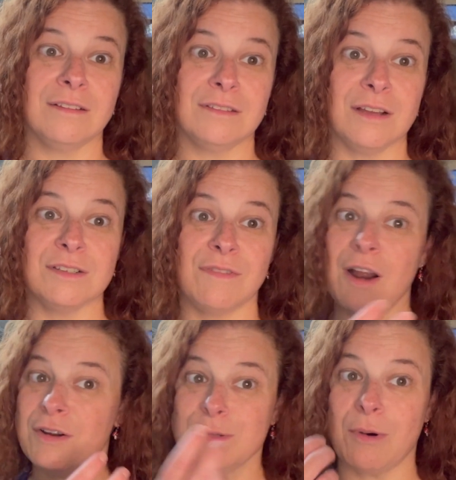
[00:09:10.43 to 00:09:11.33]
those
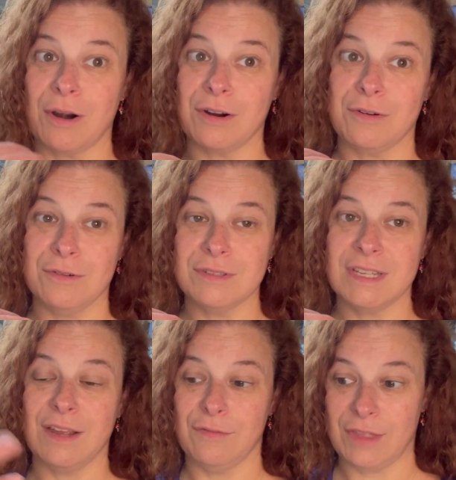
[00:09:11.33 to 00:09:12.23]
virus particles
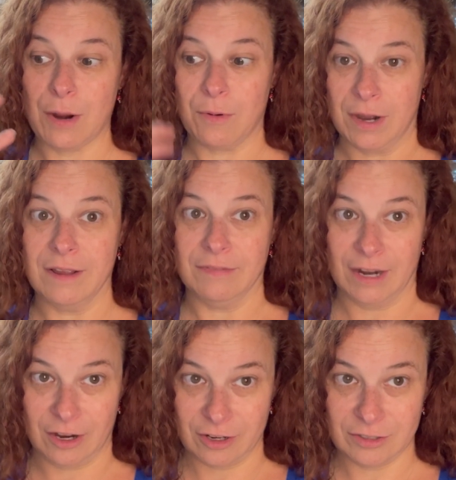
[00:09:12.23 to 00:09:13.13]
if they were in
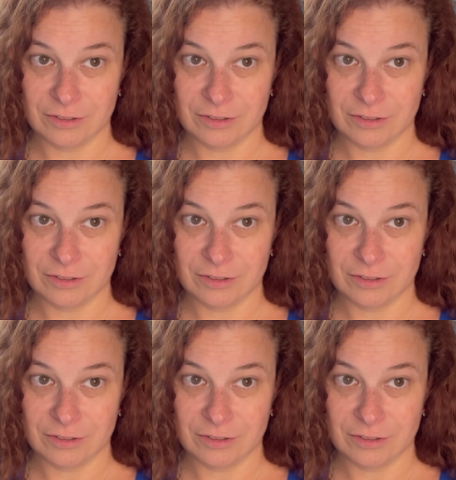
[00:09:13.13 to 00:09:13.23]
there.